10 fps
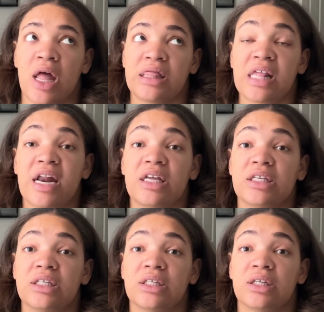
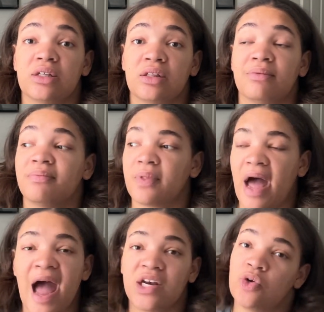
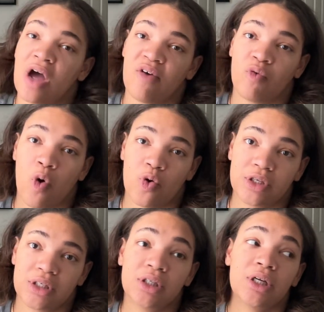I do have
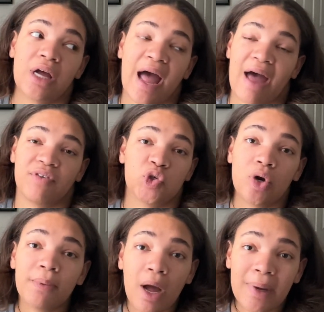goals. I have a
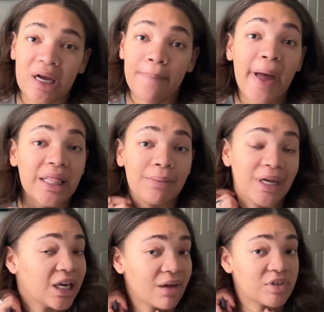trip coming up at the
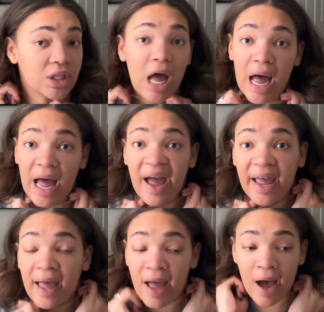beginning of
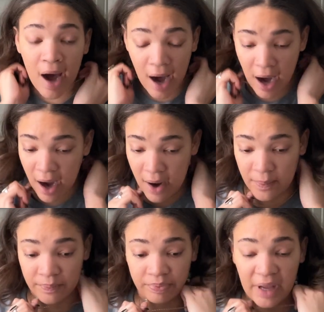July.
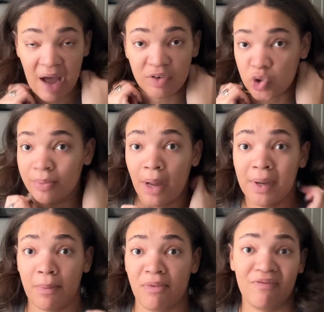I have a trip coming
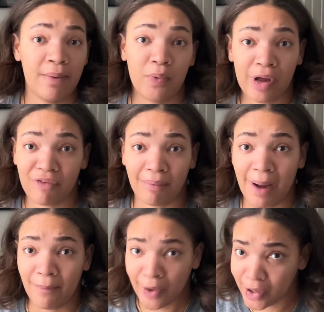up in February for my
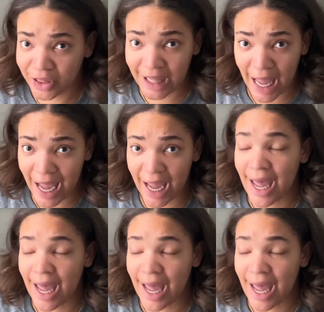birthday.